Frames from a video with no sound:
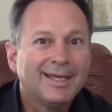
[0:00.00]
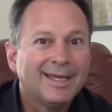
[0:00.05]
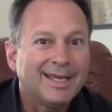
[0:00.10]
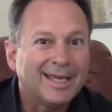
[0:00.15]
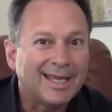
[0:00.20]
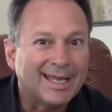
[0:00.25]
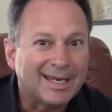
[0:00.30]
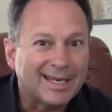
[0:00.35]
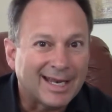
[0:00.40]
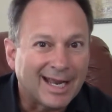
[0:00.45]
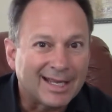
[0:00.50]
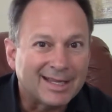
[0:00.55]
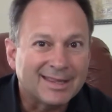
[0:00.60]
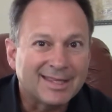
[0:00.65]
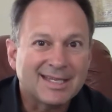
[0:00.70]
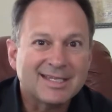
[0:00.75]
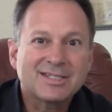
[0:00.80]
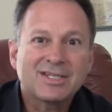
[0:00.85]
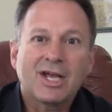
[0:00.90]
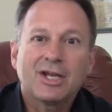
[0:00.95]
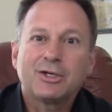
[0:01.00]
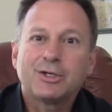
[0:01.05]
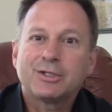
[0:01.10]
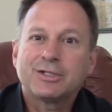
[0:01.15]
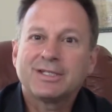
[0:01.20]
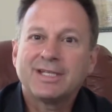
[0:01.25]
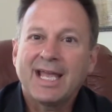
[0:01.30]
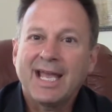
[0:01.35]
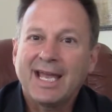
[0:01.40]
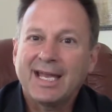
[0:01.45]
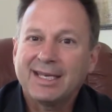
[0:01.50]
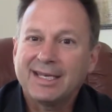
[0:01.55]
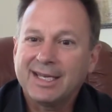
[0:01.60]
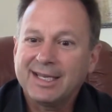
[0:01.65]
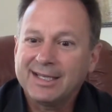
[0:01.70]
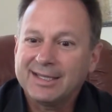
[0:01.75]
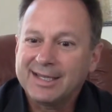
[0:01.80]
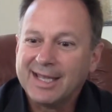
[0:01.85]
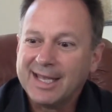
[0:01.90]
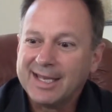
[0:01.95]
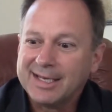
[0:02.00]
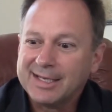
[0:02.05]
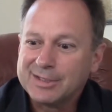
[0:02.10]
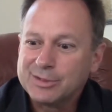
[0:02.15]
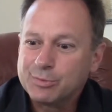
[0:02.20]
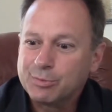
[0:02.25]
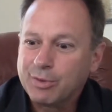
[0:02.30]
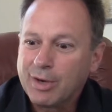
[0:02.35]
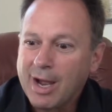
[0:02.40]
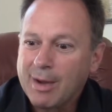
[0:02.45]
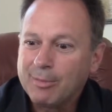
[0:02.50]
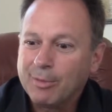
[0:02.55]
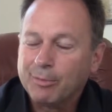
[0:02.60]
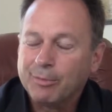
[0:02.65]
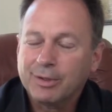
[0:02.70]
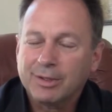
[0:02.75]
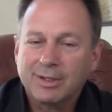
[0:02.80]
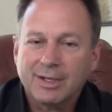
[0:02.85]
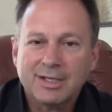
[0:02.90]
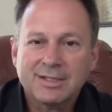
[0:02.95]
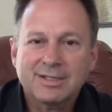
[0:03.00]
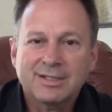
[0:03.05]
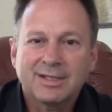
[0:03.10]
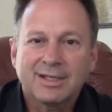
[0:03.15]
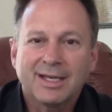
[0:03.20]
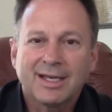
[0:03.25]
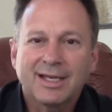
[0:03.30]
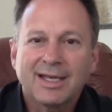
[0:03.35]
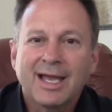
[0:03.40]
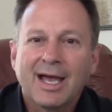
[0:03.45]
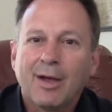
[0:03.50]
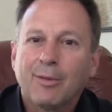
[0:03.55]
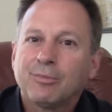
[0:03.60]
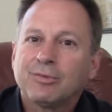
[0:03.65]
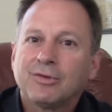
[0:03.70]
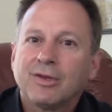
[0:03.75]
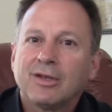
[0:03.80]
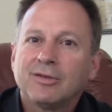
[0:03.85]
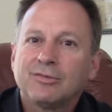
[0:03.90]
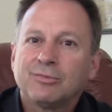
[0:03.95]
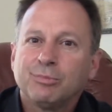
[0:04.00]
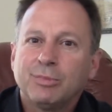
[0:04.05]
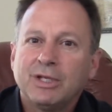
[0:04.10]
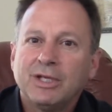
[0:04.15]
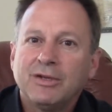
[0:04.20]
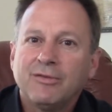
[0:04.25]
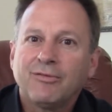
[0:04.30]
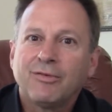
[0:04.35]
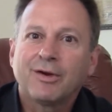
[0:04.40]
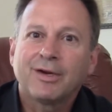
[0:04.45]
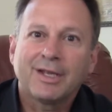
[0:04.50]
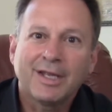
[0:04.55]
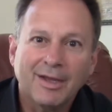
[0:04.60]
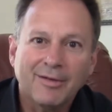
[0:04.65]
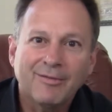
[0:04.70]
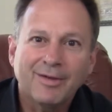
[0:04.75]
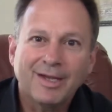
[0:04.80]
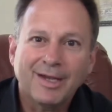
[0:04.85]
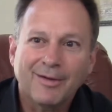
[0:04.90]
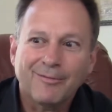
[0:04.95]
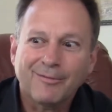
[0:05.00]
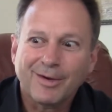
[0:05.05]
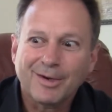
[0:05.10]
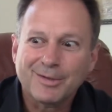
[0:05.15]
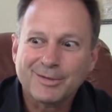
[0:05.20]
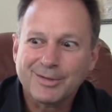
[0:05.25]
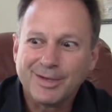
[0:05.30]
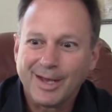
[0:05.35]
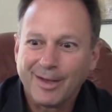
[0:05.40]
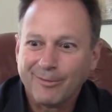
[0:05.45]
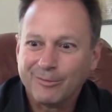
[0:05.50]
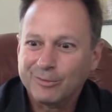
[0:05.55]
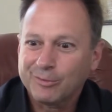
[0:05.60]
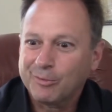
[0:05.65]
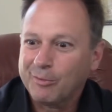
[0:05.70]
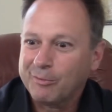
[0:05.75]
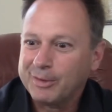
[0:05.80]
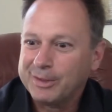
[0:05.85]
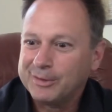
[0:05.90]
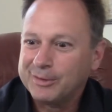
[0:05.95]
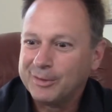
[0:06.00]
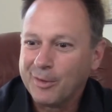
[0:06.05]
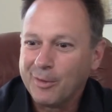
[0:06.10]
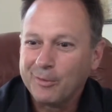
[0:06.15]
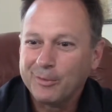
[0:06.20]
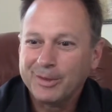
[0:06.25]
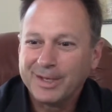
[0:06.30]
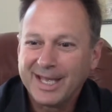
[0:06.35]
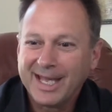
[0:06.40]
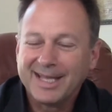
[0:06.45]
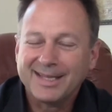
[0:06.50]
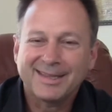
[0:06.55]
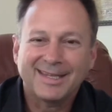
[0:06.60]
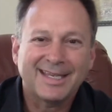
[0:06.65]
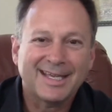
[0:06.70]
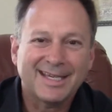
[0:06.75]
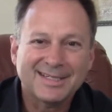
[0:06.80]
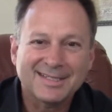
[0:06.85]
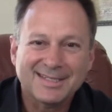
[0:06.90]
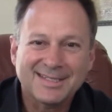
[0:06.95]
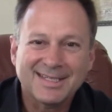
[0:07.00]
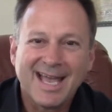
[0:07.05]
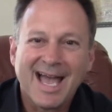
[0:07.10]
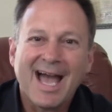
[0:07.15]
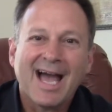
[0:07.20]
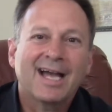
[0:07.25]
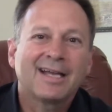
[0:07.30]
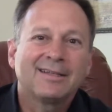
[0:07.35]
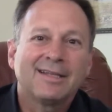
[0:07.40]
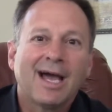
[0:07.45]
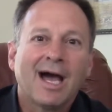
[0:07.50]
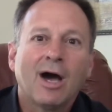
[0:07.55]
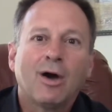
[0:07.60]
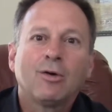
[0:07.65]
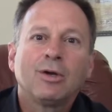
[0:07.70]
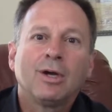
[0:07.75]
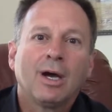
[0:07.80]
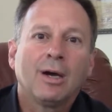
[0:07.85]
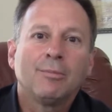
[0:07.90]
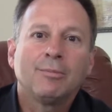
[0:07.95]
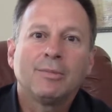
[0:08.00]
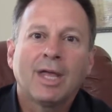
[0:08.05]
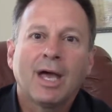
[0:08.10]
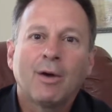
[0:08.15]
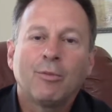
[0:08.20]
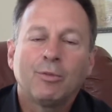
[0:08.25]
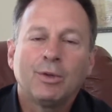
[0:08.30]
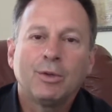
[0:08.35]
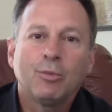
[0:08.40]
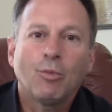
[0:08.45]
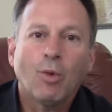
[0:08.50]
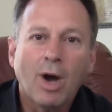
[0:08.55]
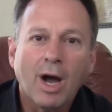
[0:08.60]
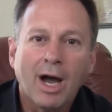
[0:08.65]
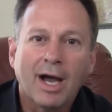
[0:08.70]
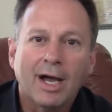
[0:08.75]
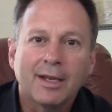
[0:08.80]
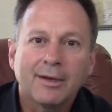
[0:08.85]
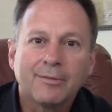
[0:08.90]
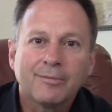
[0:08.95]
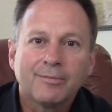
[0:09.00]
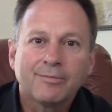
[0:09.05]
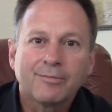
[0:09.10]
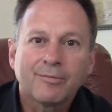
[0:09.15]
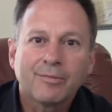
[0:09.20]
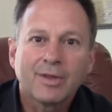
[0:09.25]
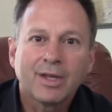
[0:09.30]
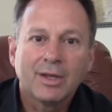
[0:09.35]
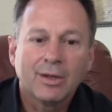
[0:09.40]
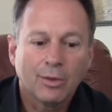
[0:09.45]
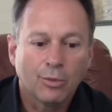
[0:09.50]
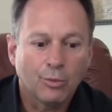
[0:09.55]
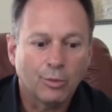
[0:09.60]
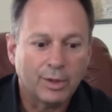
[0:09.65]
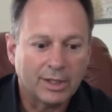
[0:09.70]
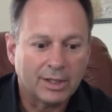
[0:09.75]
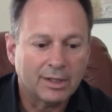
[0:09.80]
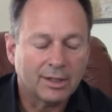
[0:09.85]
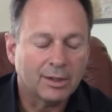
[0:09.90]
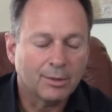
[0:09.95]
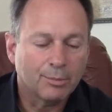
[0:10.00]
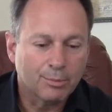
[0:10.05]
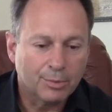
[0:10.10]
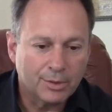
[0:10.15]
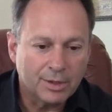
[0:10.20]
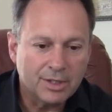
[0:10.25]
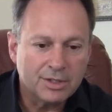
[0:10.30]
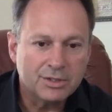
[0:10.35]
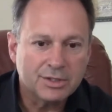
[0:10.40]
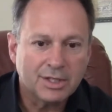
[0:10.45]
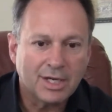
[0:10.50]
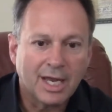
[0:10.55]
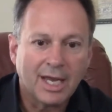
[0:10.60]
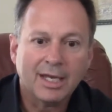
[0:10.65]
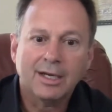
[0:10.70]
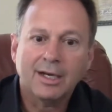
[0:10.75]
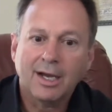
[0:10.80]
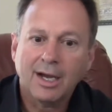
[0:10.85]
and this understanding that it's probabilistic helps us be forgiving of ourselves when we don't get the exact outcome that we want. We can appreciate,